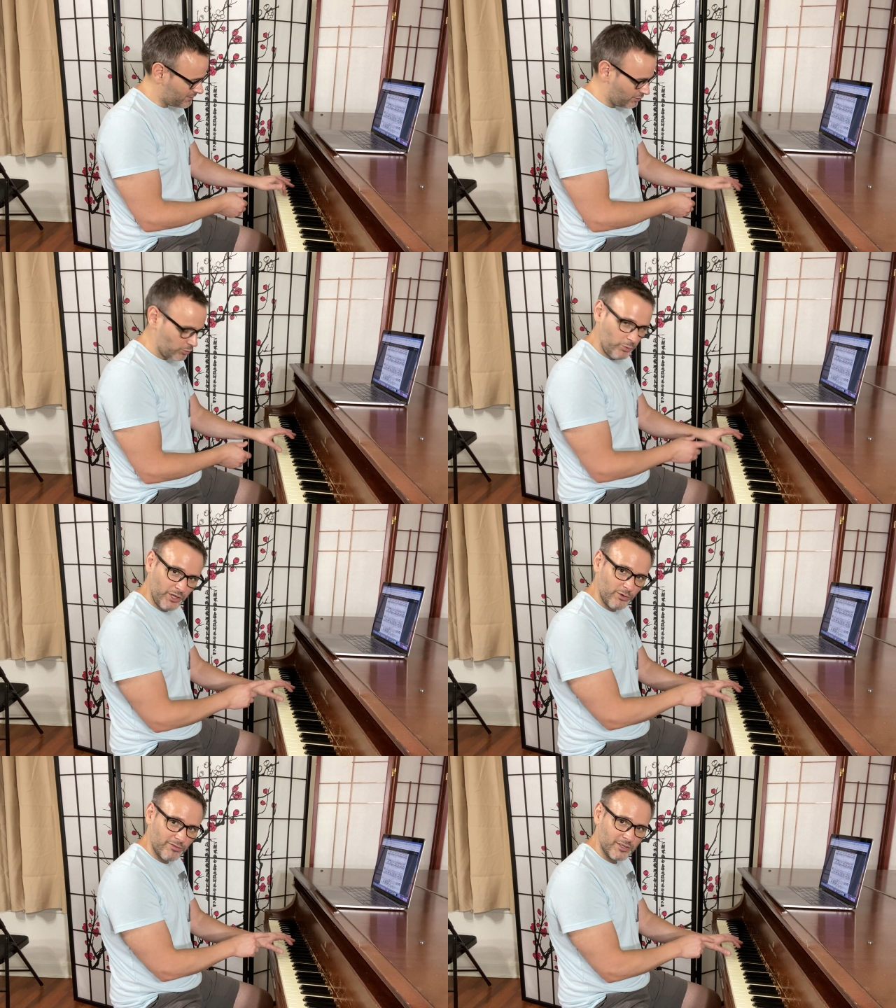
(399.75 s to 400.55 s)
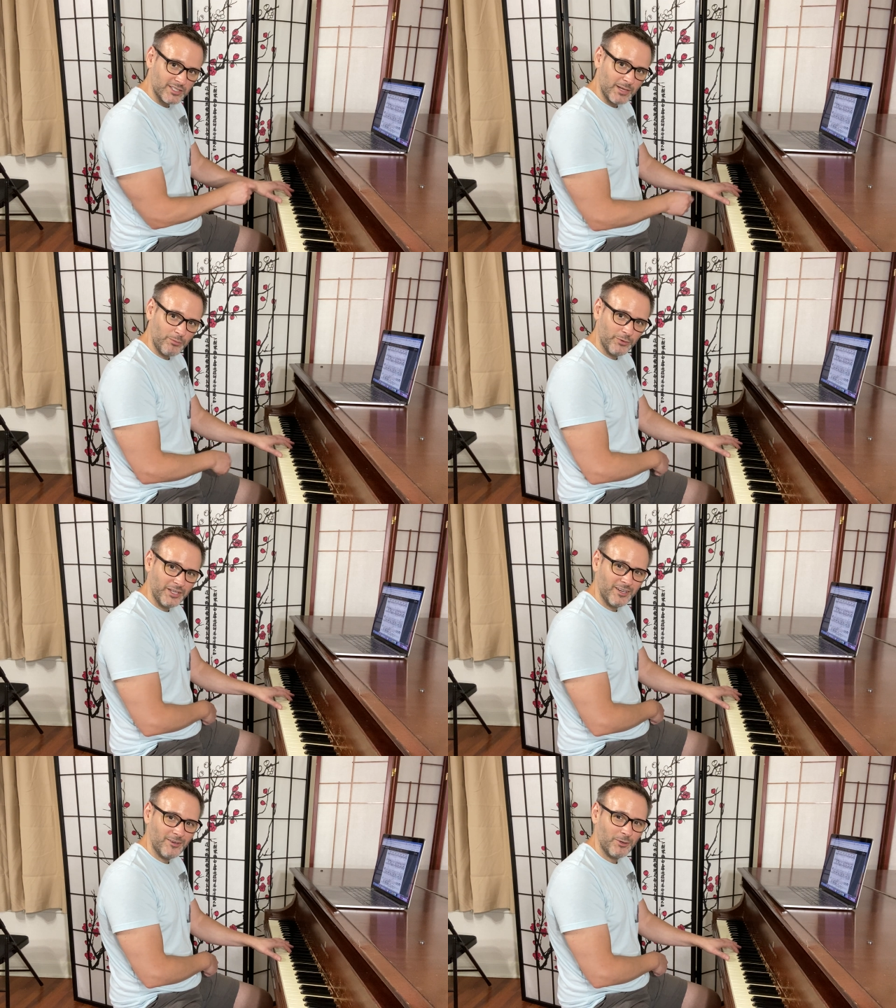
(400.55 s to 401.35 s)
So the wiggle, for example,
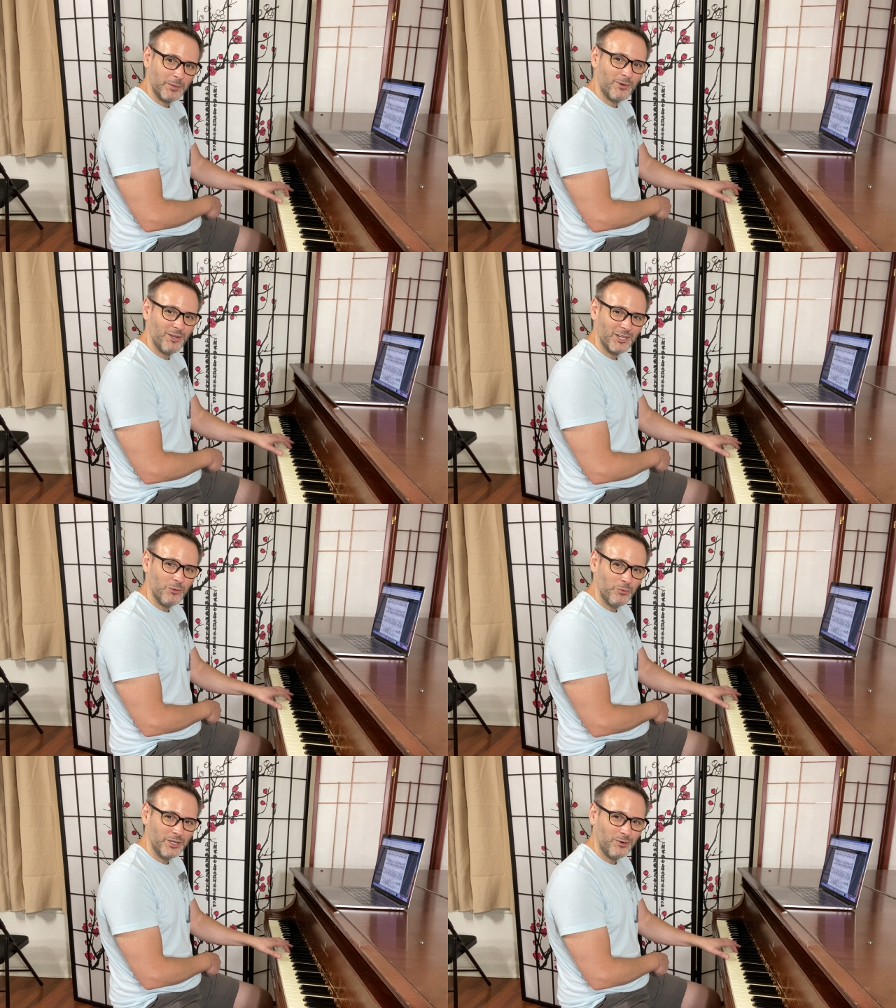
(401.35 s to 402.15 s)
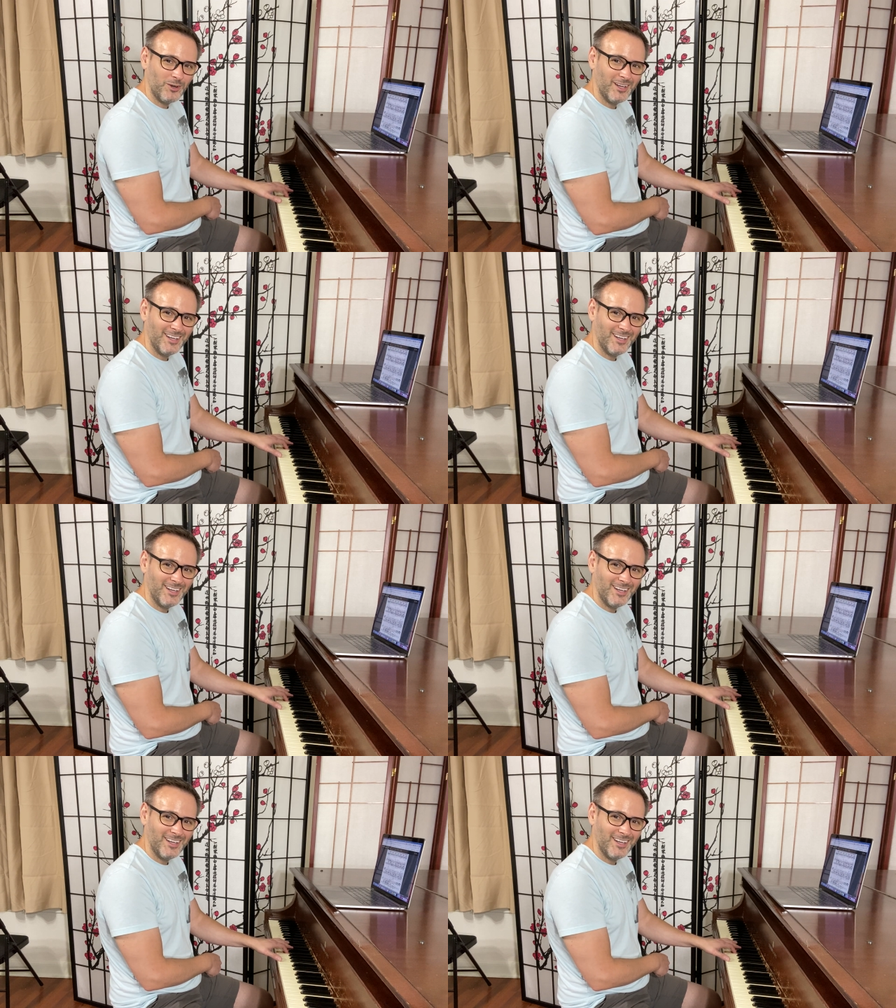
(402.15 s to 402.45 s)
here, what I'm calling a wiggle,